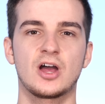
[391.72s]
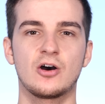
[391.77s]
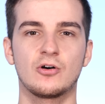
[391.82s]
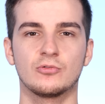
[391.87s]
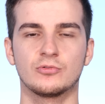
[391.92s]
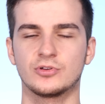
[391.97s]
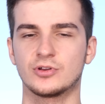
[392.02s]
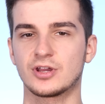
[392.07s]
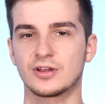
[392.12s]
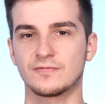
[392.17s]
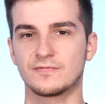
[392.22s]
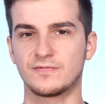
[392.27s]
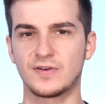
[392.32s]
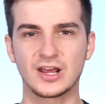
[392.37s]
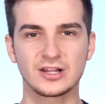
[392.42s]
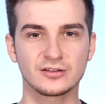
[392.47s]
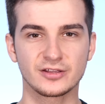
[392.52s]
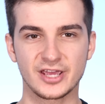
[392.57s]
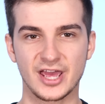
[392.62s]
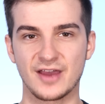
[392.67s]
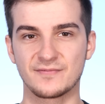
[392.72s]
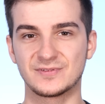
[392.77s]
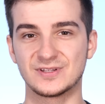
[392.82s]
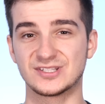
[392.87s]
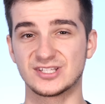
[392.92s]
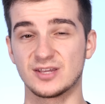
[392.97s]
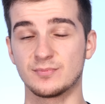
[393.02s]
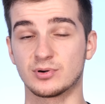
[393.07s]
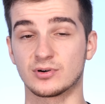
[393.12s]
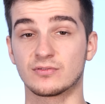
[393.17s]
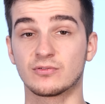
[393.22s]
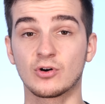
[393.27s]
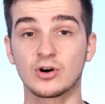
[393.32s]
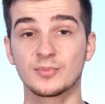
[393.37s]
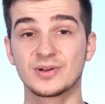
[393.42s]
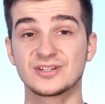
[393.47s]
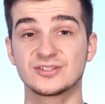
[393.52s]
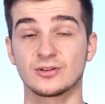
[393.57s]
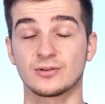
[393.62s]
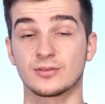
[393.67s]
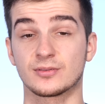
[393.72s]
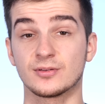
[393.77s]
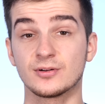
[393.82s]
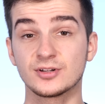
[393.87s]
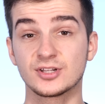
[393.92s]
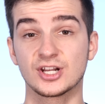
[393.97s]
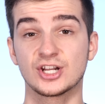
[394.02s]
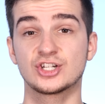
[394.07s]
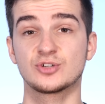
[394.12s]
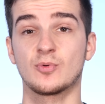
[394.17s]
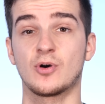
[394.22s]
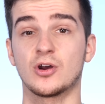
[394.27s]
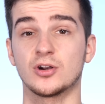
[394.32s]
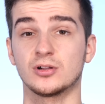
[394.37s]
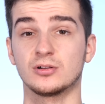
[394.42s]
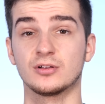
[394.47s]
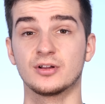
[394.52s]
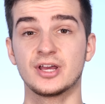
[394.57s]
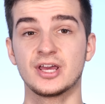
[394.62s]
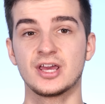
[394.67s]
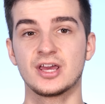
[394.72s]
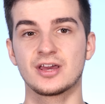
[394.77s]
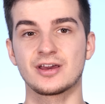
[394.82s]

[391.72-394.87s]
Now you can finally have the same performance on a 13-inch model